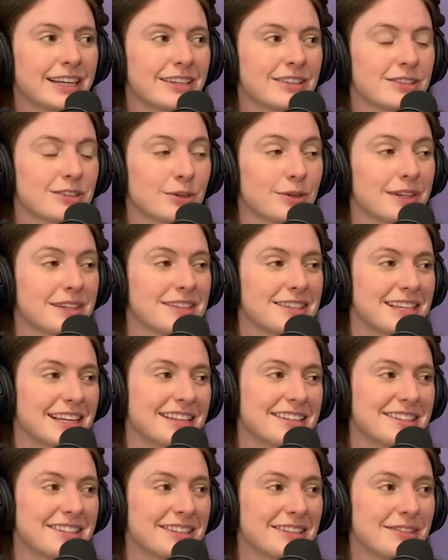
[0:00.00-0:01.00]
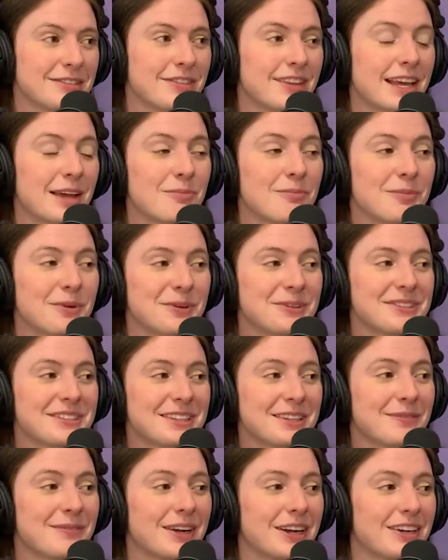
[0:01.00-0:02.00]
is so extensive that most of
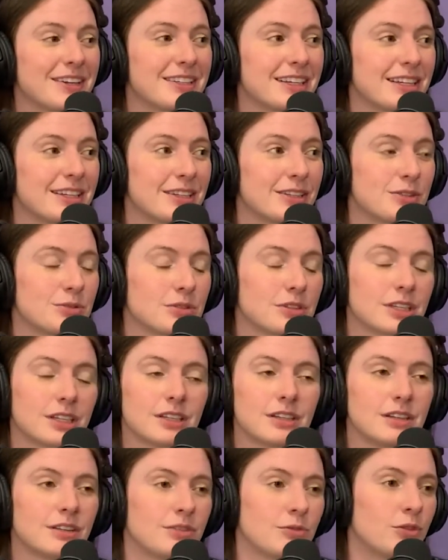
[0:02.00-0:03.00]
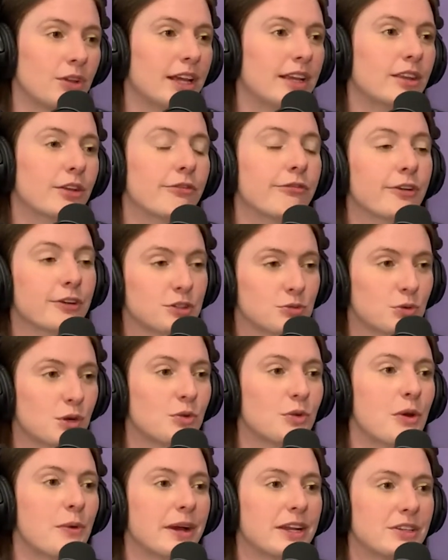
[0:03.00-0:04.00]
the bartenders were like the first one
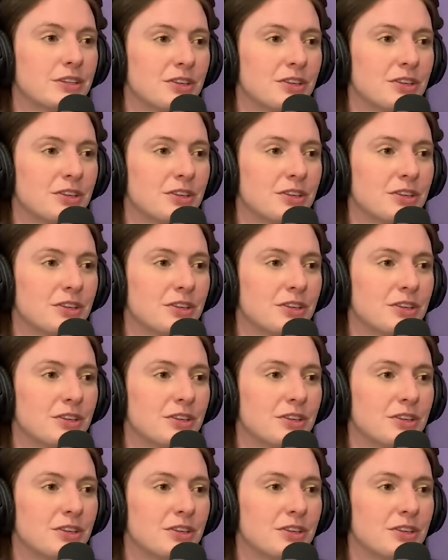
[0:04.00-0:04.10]
we went